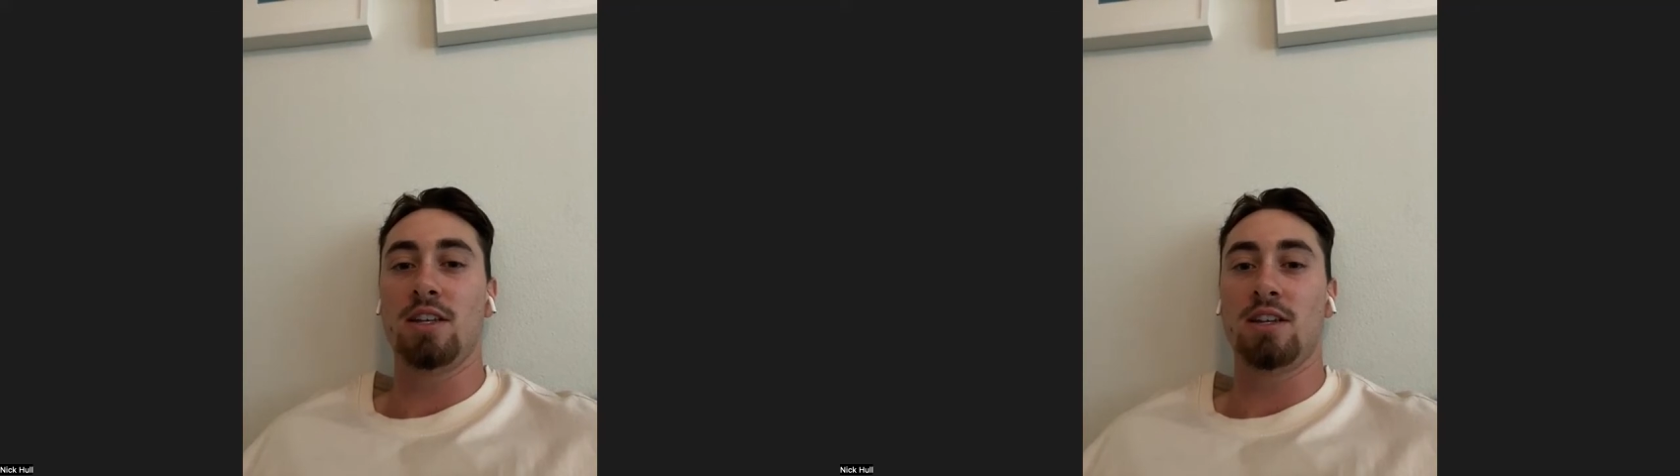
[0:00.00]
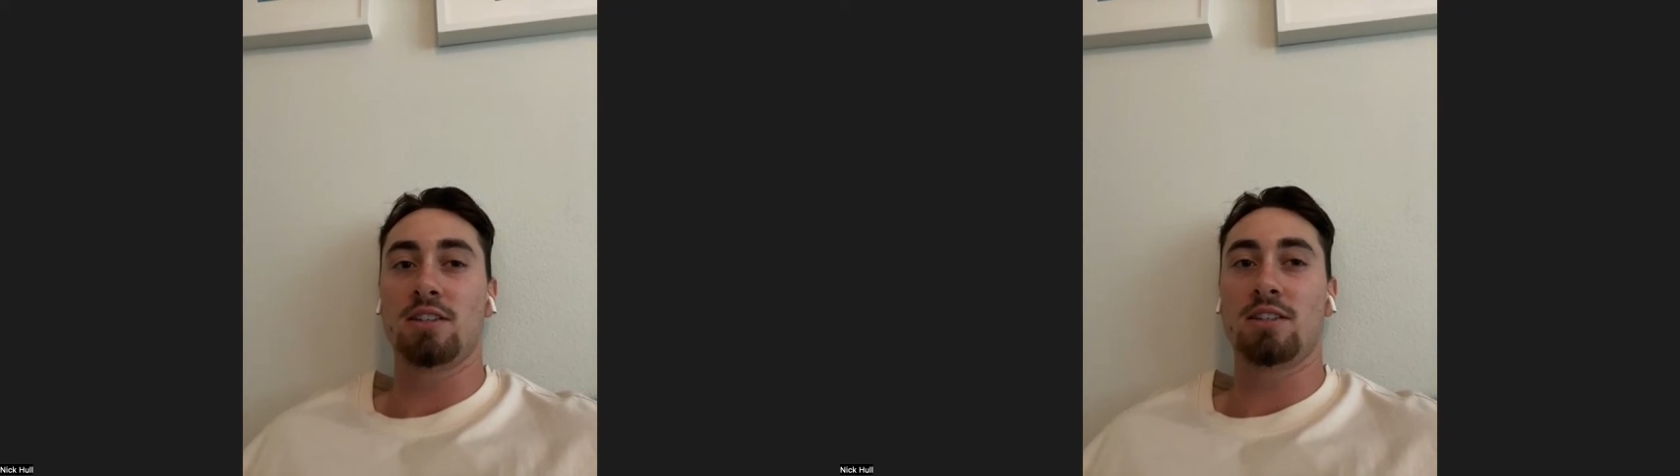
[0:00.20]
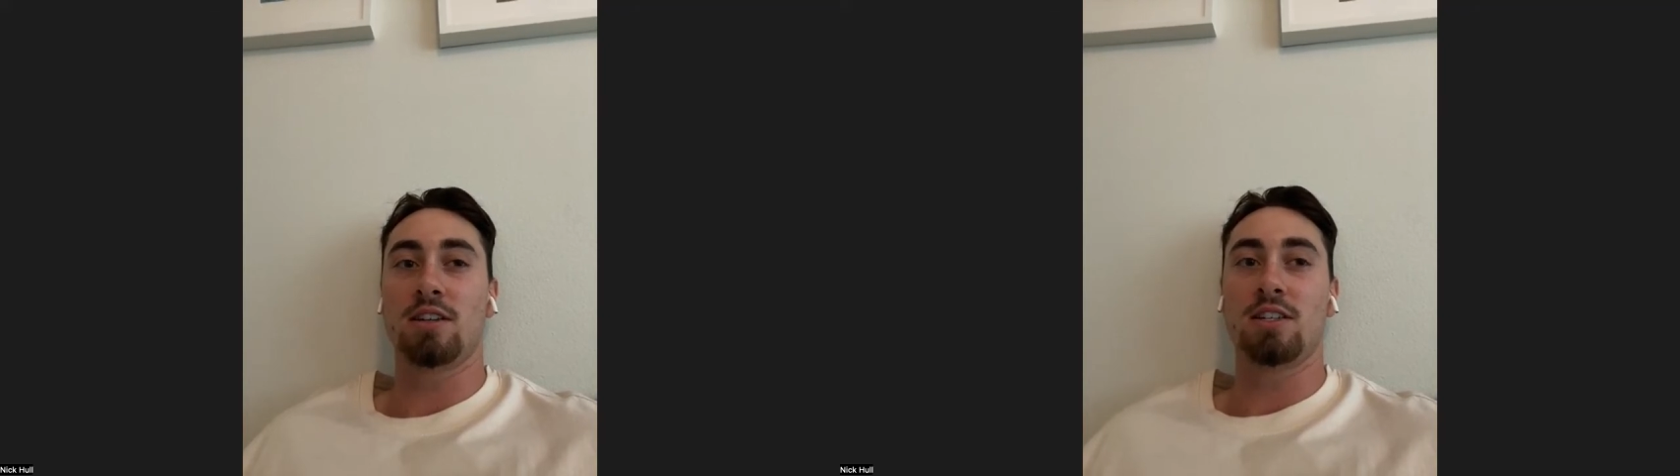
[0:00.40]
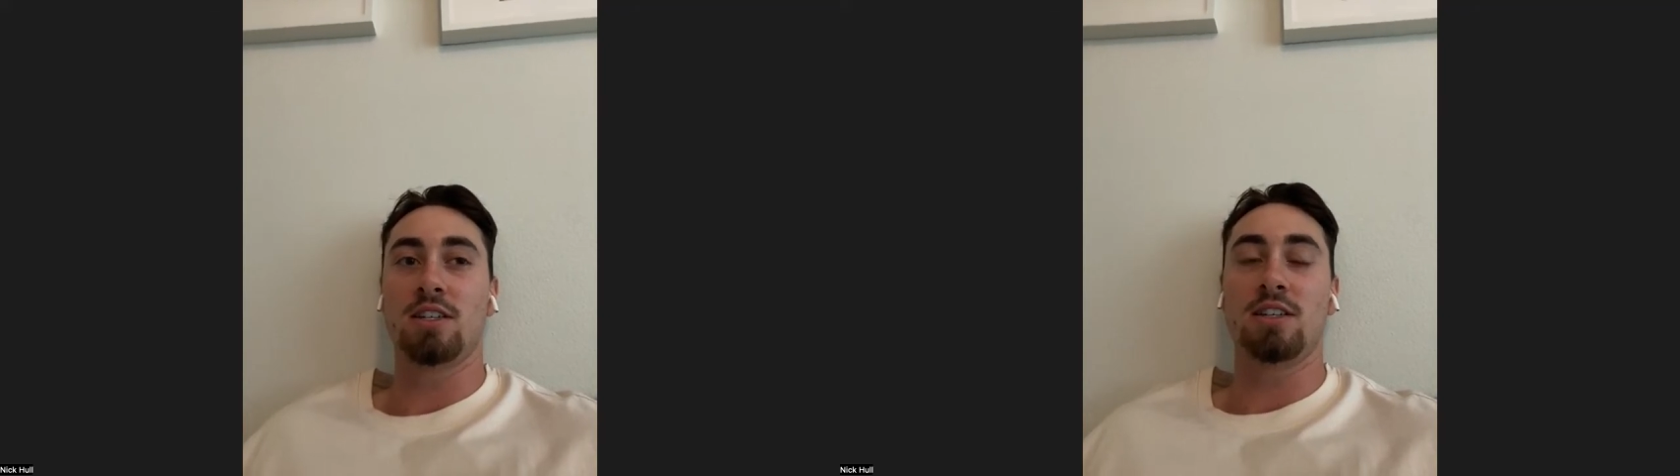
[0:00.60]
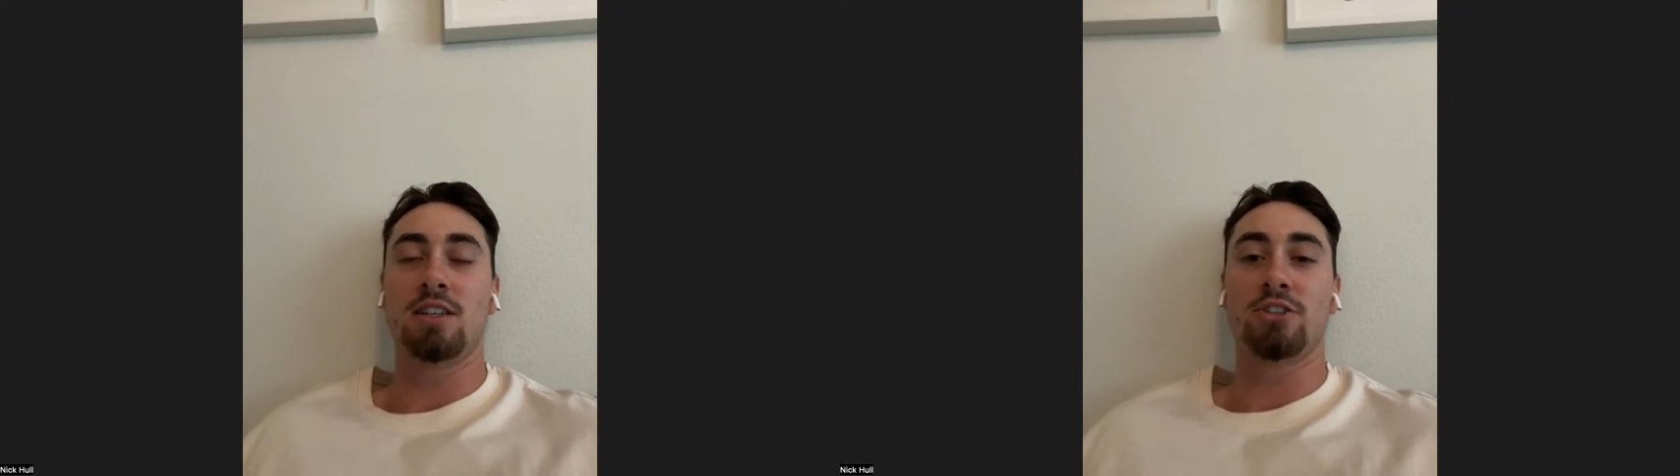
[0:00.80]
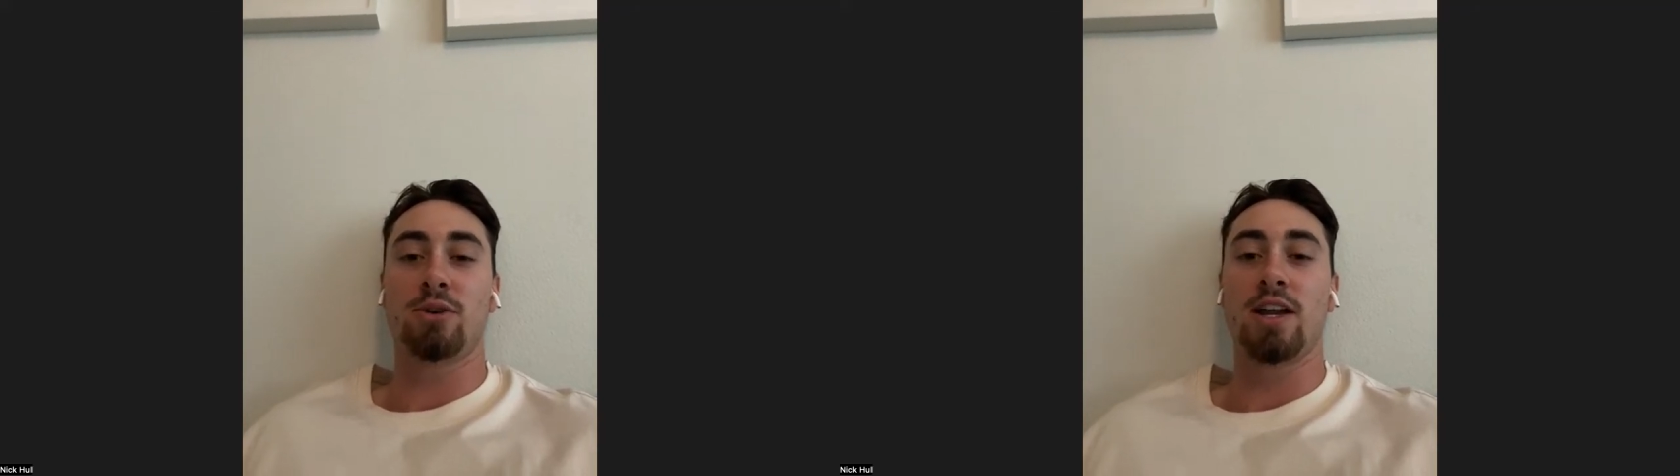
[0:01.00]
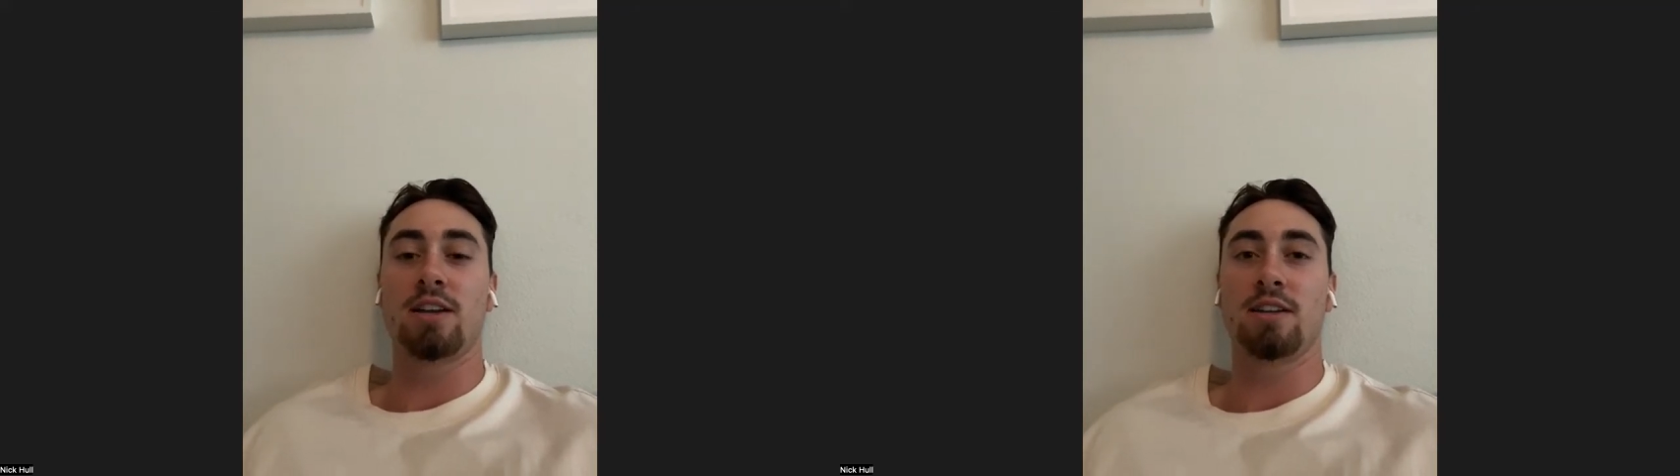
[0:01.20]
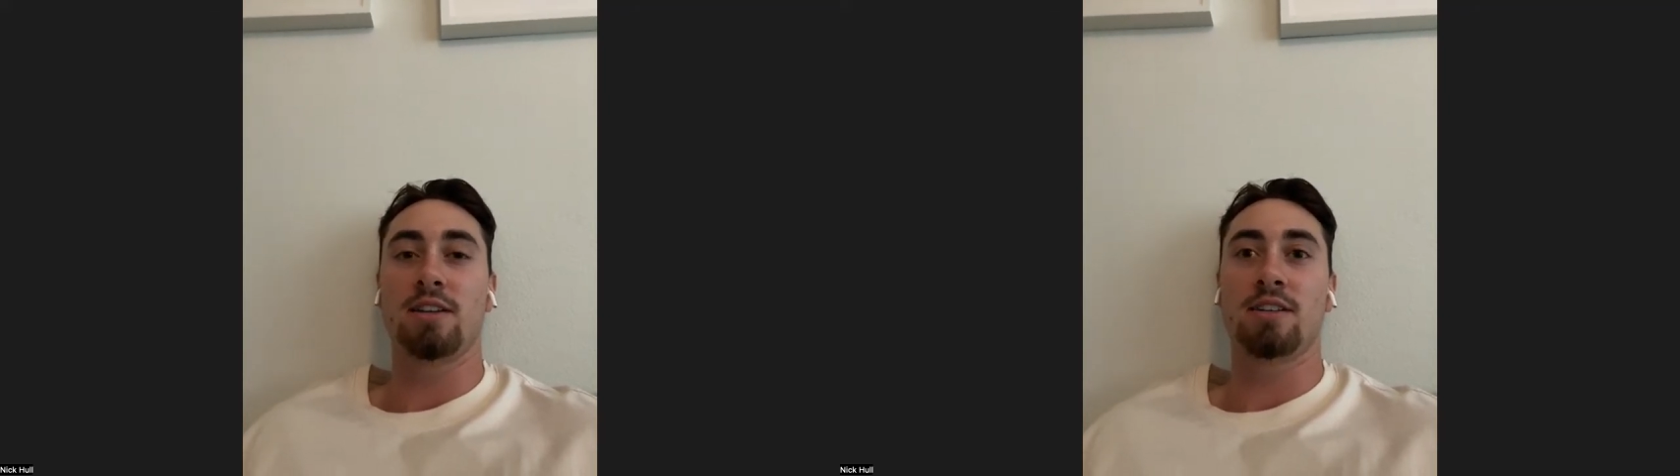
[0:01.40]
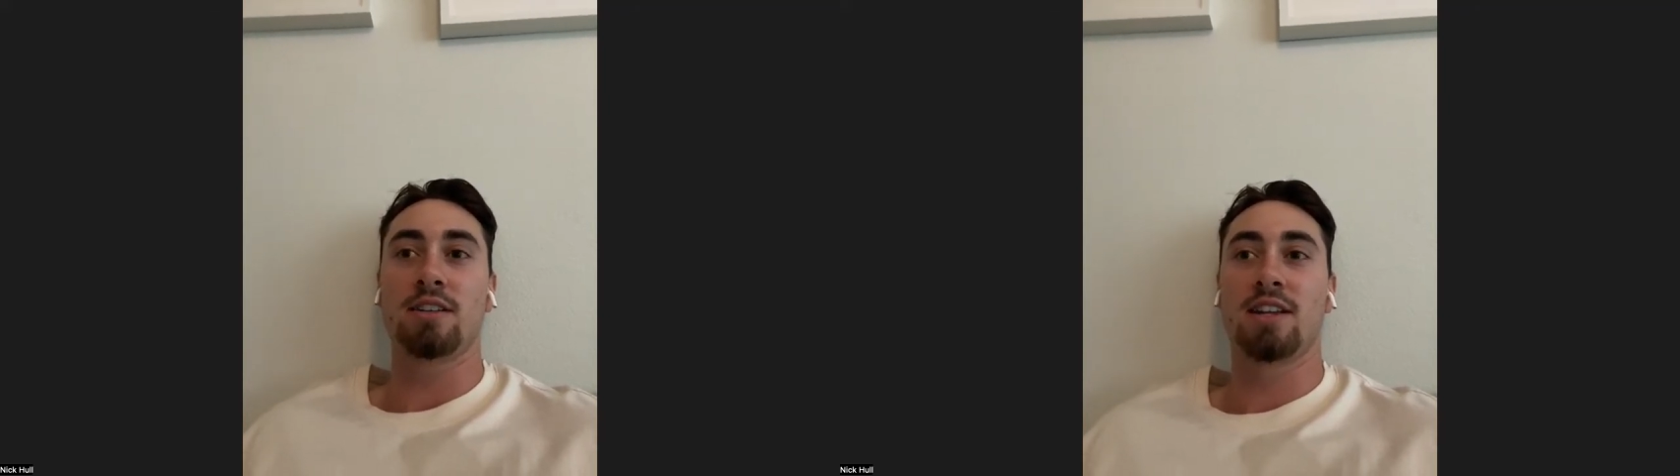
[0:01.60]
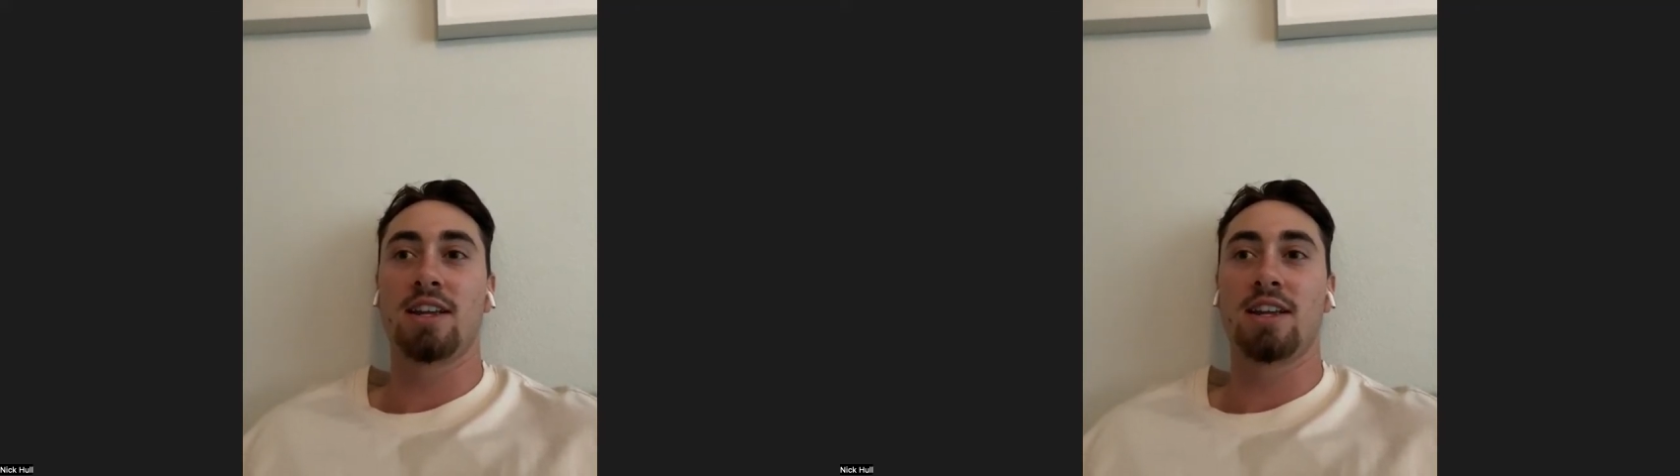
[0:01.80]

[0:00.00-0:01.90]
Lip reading: things because he did things right, and